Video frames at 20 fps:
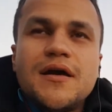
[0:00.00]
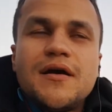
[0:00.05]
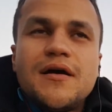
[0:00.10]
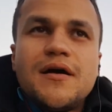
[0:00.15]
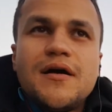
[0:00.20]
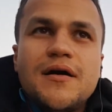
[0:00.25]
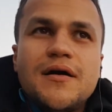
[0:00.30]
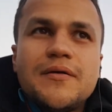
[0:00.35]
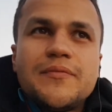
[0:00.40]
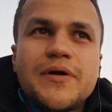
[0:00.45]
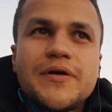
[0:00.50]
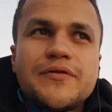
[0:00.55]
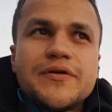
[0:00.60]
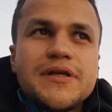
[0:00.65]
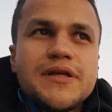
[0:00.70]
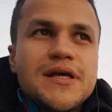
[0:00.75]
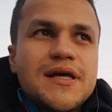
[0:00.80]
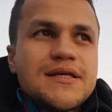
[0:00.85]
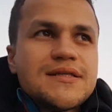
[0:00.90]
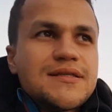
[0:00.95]
I
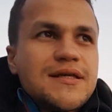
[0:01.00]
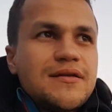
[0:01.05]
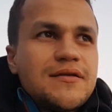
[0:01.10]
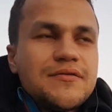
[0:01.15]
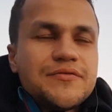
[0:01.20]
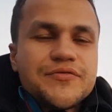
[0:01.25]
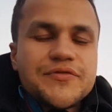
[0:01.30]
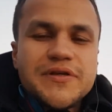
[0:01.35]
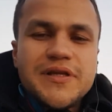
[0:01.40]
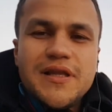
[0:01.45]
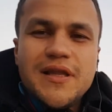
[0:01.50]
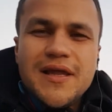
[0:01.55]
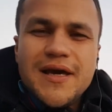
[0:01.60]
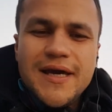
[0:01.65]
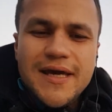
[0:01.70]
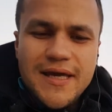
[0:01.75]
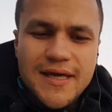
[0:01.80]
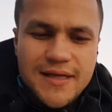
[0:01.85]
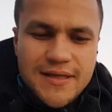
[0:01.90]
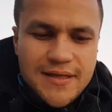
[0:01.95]
realized I don't really
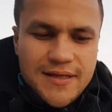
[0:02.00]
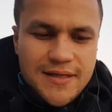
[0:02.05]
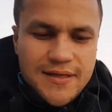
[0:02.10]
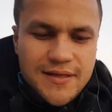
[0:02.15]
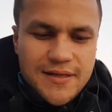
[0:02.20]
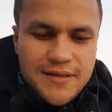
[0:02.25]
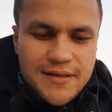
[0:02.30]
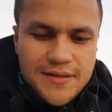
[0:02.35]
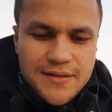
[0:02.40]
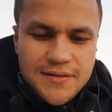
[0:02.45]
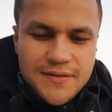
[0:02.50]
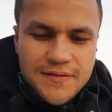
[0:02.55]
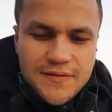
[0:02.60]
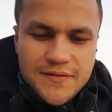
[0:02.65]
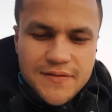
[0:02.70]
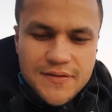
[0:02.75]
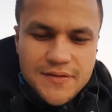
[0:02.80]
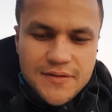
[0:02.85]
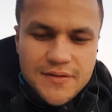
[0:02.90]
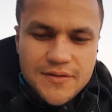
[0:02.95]
like it, and I
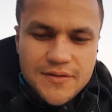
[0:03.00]
didn't